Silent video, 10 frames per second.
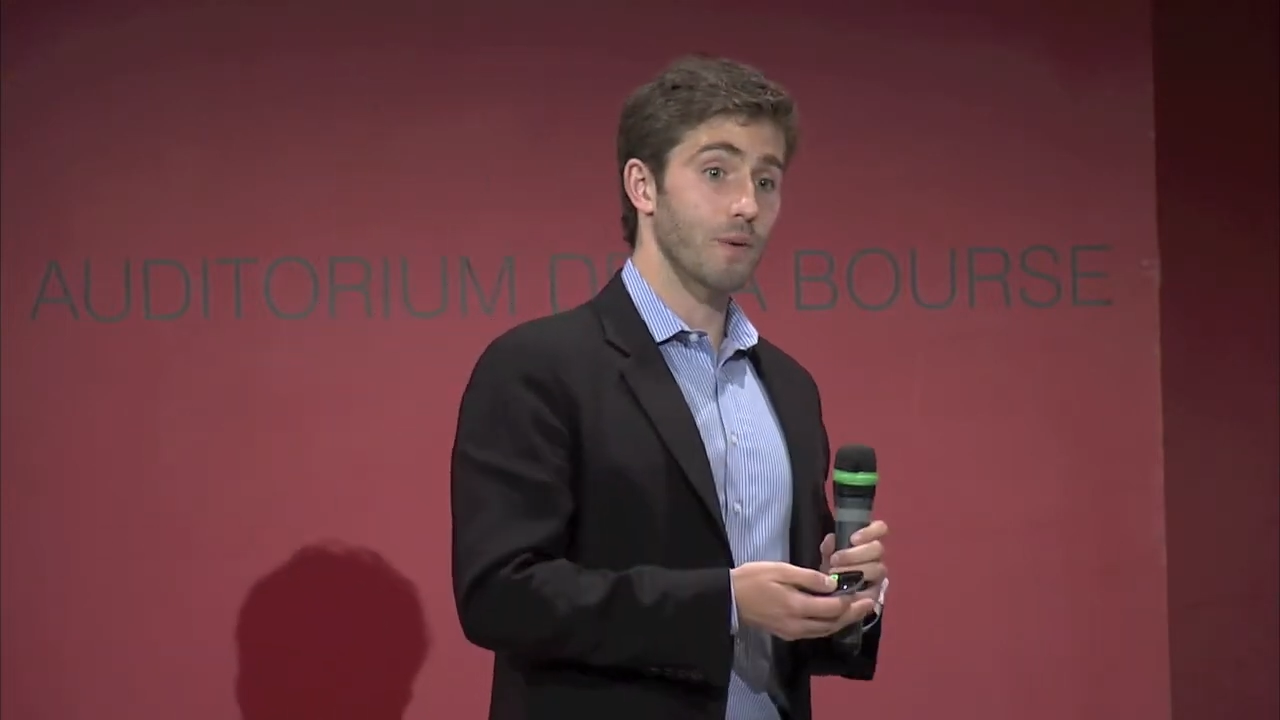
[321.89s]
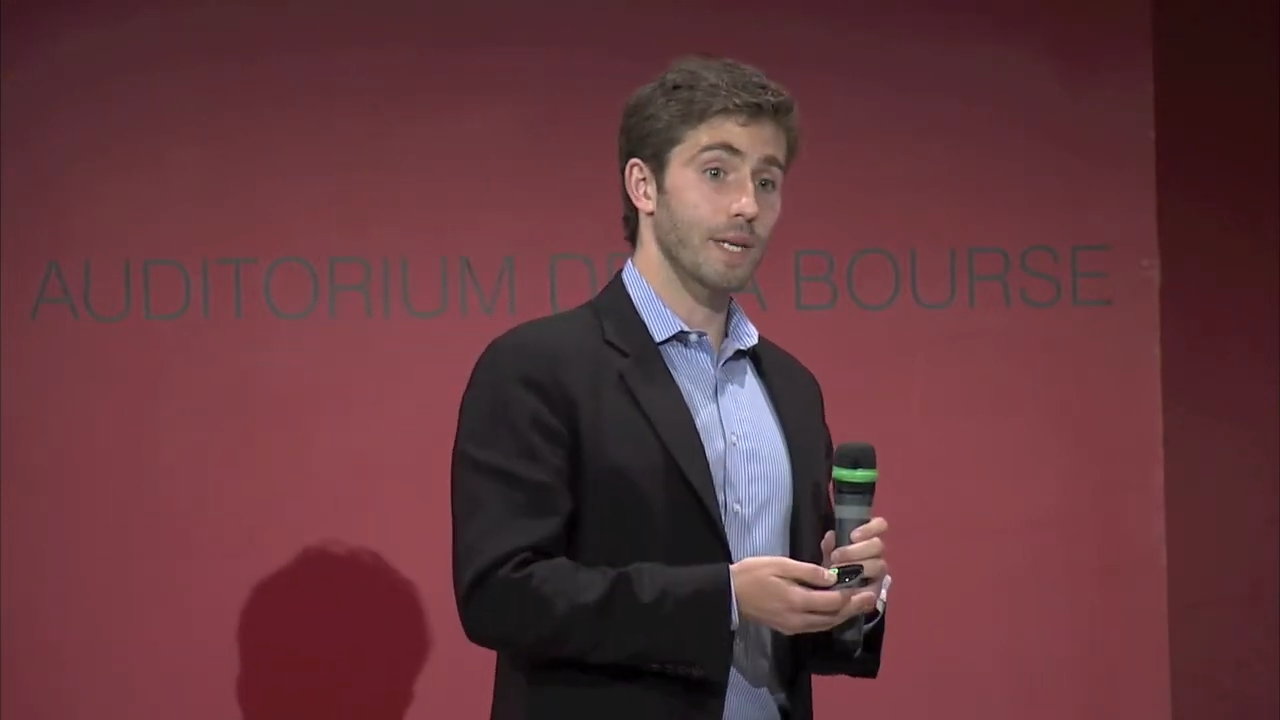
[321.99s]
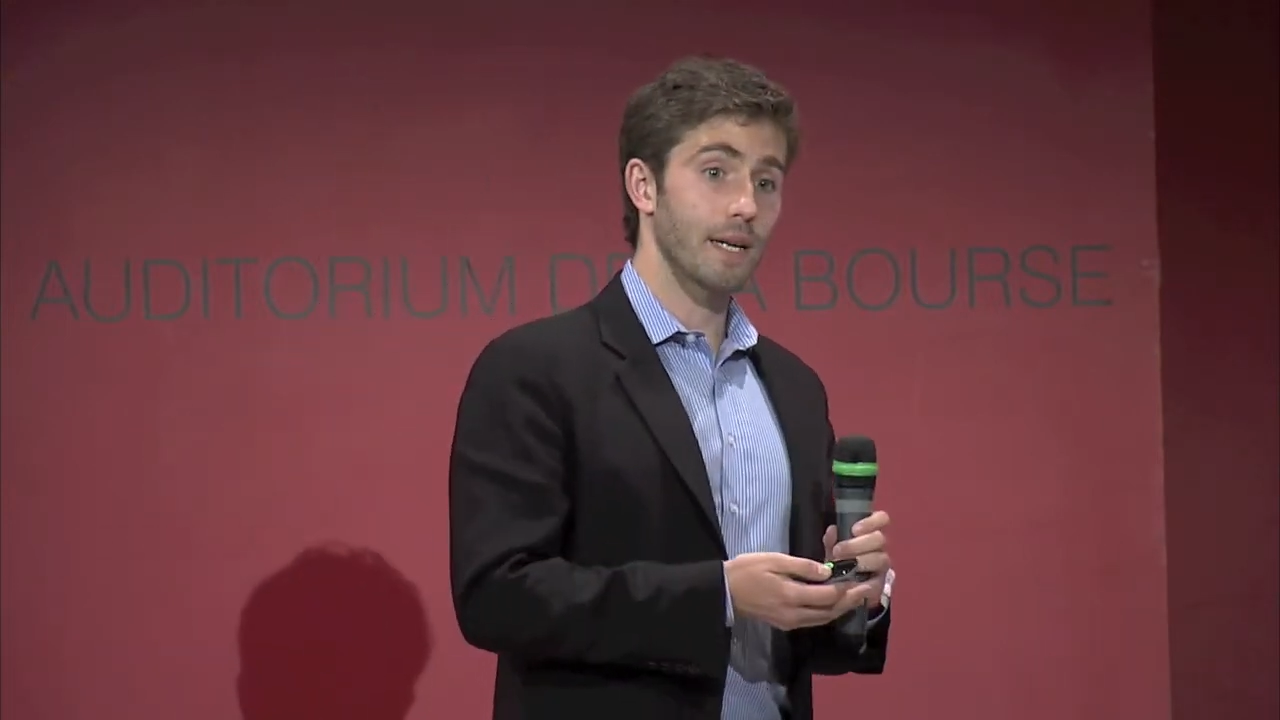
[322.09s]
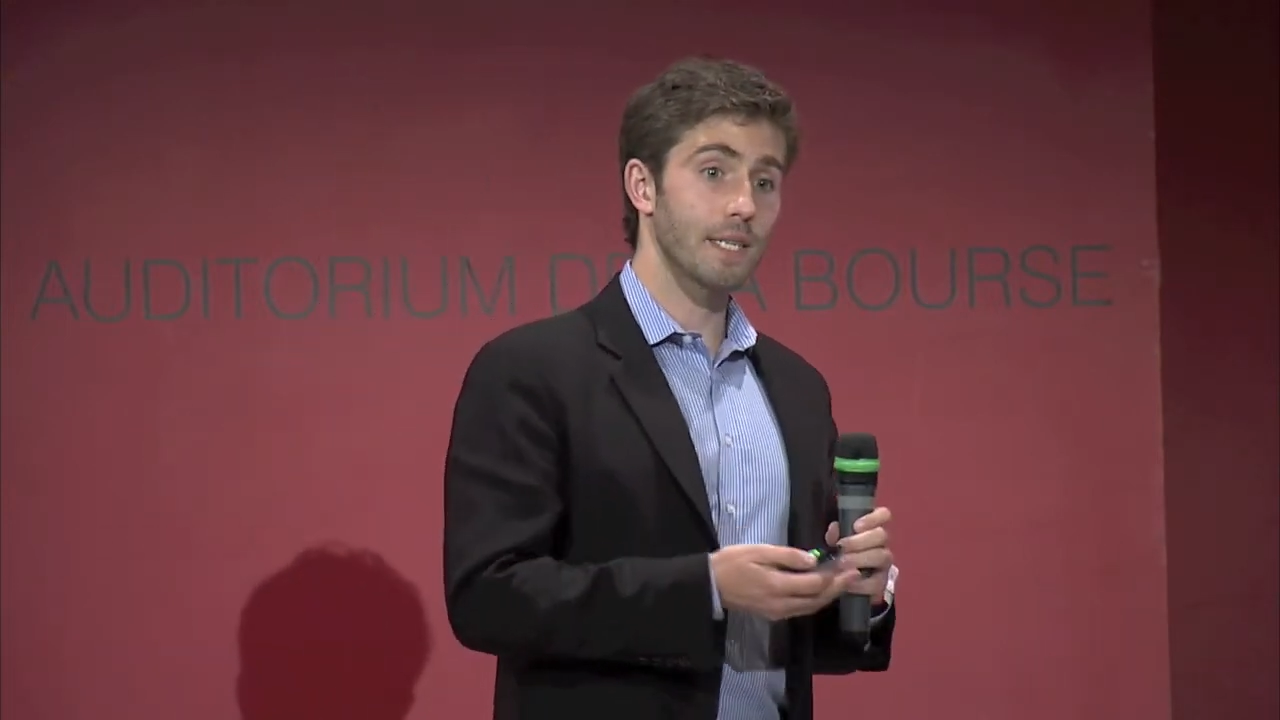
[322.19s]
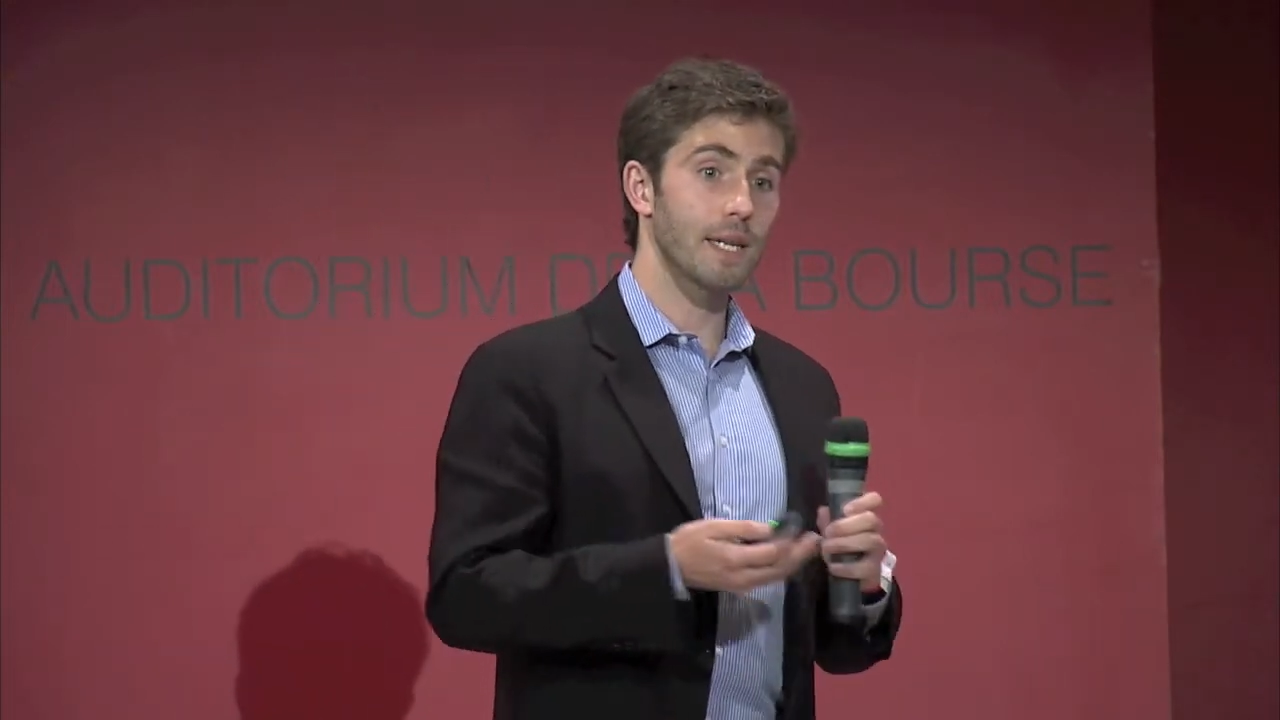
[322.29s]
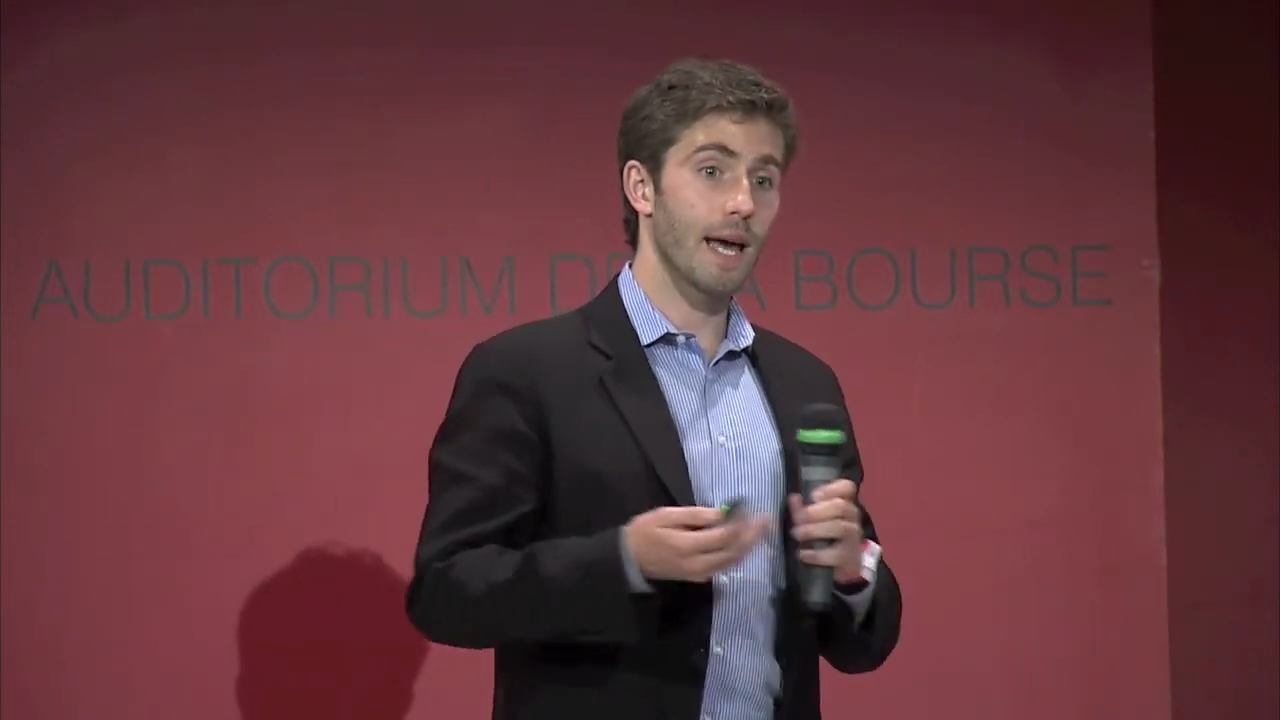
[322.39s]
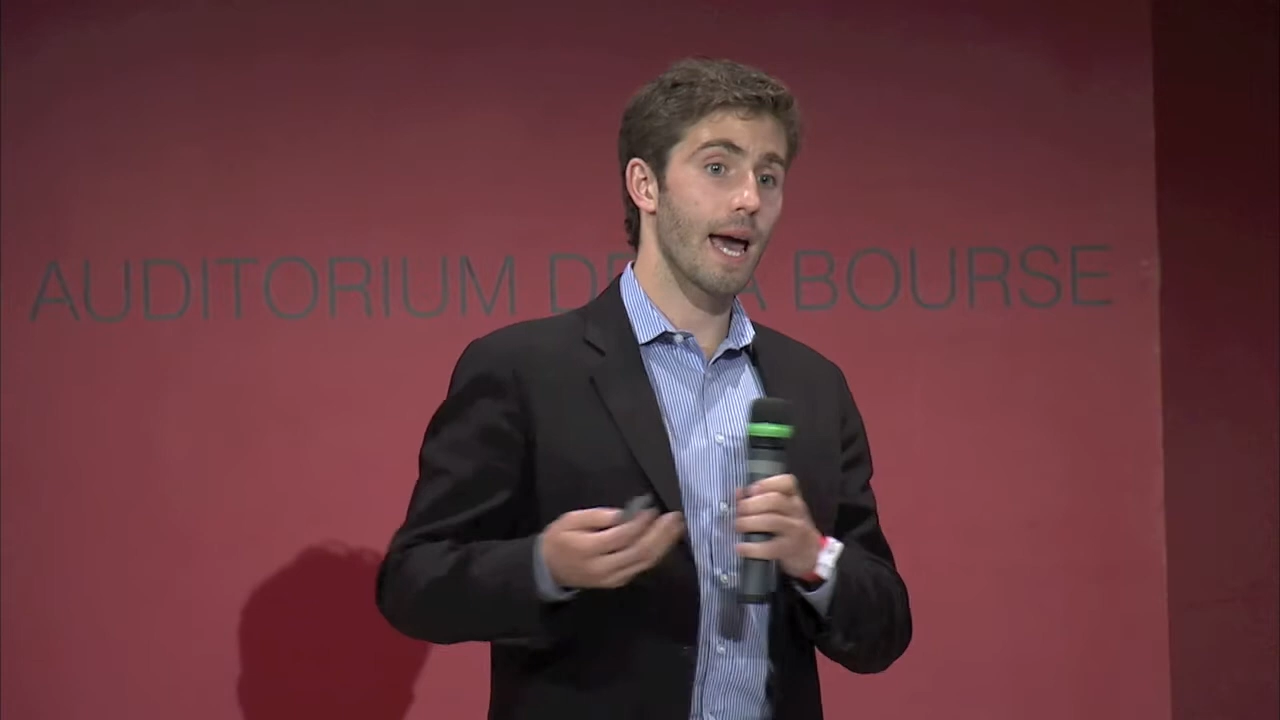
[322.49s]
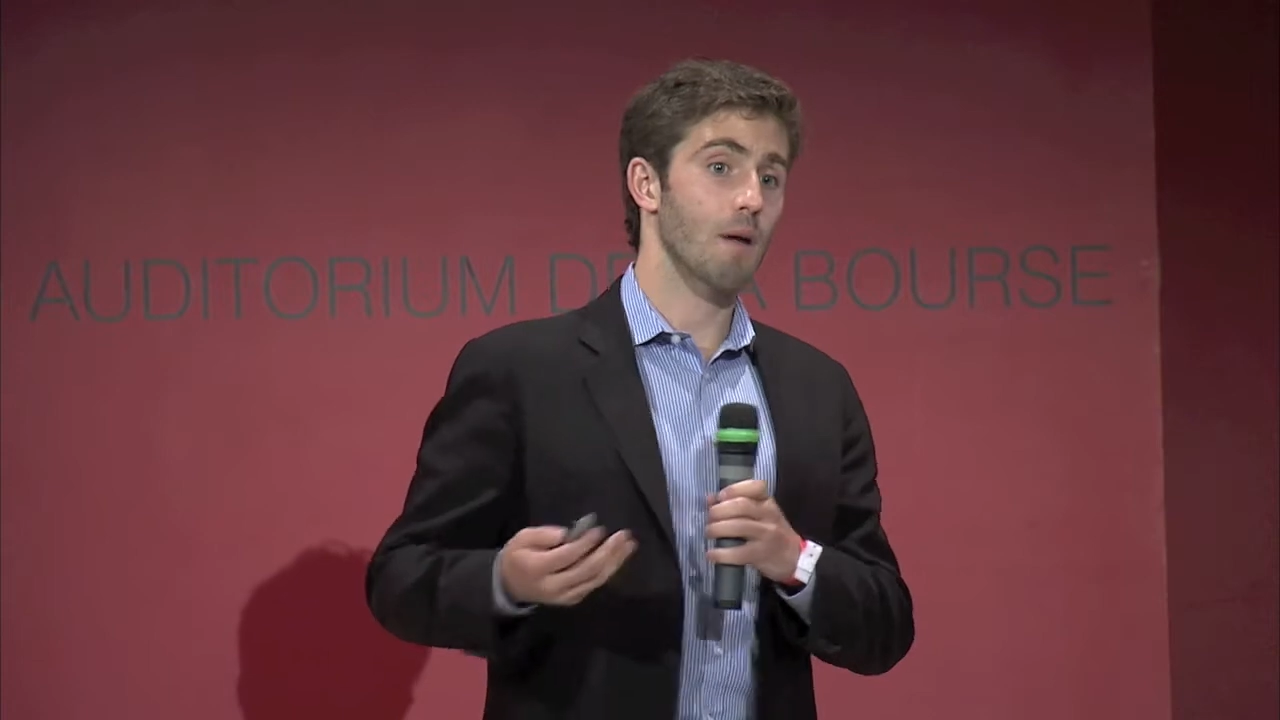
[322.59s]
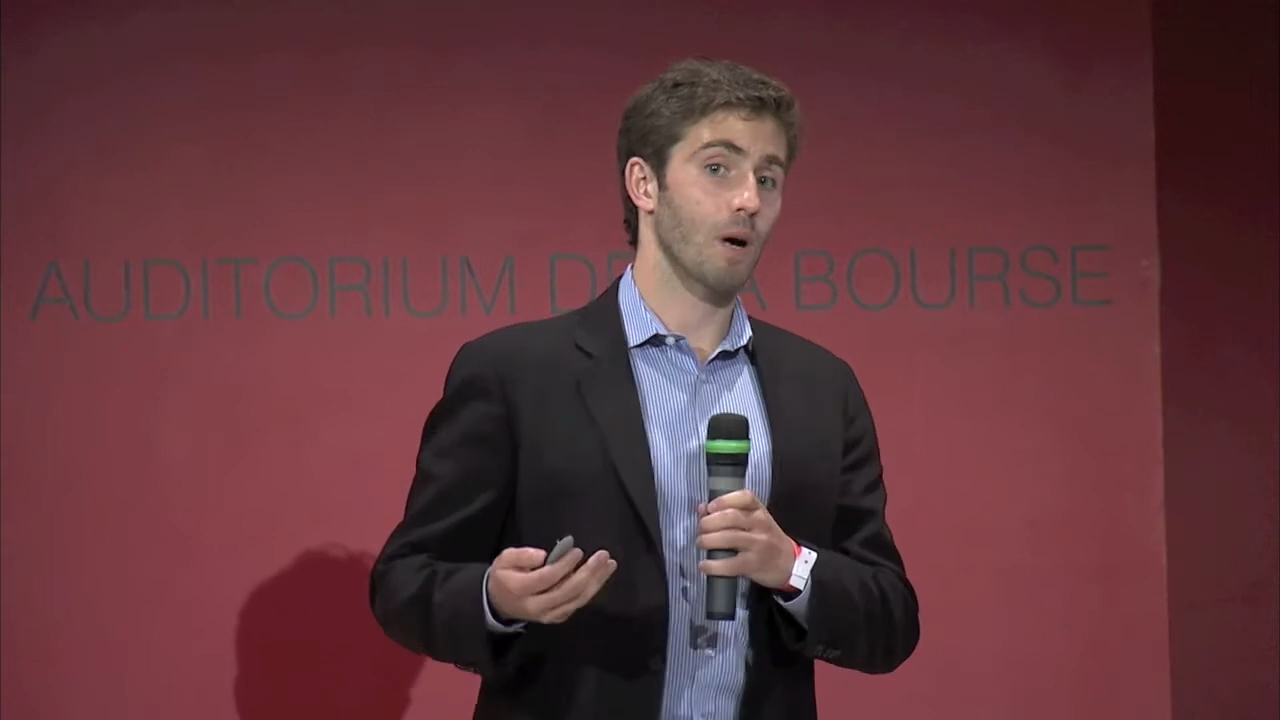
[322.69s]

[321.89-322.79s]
retention and